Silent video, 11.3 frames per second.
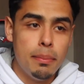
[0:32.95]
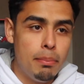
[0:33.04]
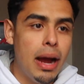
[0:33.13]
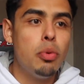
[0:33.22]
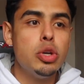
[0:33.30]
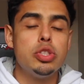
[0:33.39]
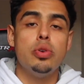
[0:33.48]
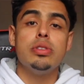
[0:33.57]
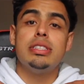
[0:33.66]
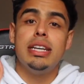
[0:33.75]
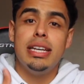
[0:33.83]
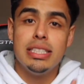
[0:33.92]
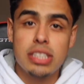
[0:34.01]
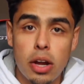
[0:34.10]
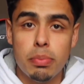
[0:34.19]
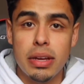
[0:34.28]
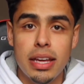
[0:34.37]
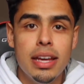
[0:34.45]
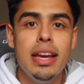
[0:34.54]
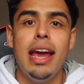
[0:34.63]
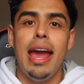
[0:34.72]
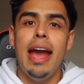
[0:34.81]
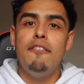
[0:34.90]
My results is on me.
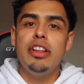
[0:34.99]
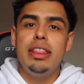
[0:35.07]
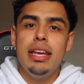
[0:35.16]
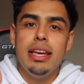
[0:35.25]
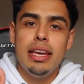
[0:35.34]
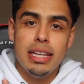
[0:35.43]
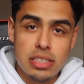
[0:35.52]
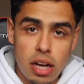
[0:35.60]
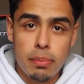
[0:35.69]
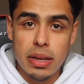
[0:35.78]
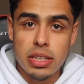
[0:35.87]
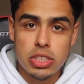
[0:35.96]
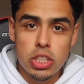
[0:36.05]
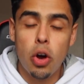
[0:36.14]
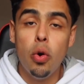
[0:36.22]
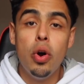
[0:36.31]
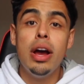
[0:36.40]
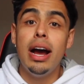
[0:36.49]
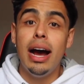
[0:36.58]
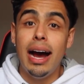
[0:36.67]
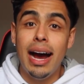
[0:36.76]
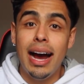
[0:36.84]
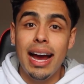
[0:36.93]
Everything is on me. So
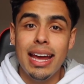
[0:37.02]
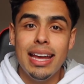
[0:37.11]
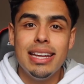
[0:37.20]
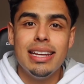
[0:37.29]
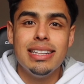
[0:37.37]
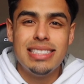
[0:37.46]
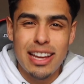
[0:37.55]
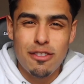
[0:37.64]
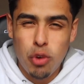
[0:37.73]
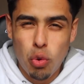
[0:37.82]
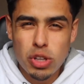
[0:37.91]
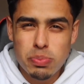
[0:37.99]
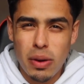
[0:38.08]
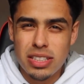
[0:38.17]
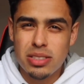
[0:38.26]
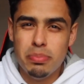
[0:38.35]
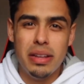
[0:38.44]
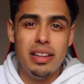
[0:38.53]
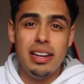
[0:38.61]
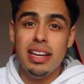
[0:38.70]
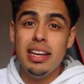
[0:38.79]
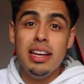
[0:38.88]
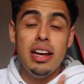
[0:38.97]
I take full
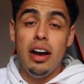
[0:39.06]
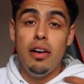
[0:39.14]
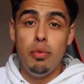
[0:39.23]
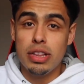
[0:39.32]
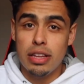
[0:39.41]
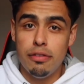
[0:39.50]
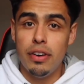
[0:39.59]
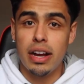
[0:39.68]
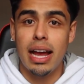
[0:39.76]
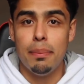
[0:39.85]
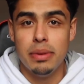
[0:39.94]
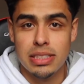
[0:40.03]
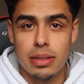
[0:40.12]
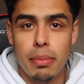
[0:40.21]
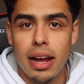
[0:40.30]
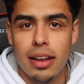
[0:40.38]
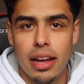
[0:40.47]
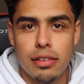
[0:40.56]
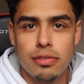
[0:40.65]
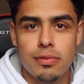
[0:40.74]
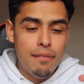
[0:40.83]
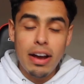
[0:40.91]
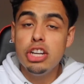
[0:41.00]
responsibility of what the fuck happens in my
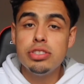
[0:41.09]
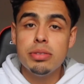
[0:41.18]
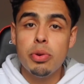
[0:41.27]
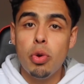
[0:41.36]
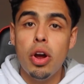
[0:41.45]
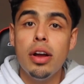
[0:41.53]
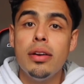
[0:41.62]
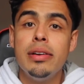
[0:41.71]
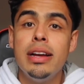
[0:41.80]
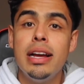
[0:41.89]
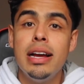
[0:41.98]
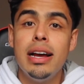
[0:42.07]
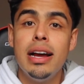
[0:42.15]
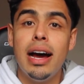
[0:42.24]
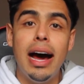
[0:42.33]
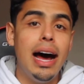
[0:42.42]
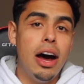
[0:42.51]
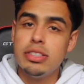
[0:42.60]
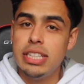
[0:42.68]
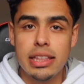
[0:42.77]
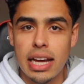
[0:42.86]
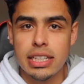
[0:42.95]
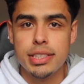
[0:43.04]
life. If I do something wrong, I'll
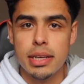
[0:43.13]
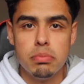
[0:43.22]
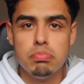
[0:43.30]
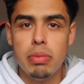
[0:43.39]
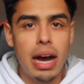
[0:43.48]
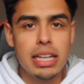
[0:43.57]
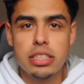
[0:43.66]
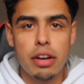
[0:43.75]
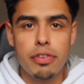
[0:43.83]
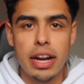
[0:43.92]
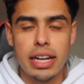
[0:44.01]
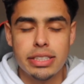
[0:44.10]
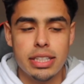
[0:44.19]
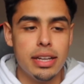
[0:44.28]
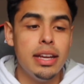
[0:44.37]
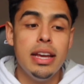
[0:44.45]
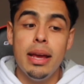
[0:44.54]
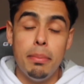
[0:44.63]
take that shit. I suffer that shit.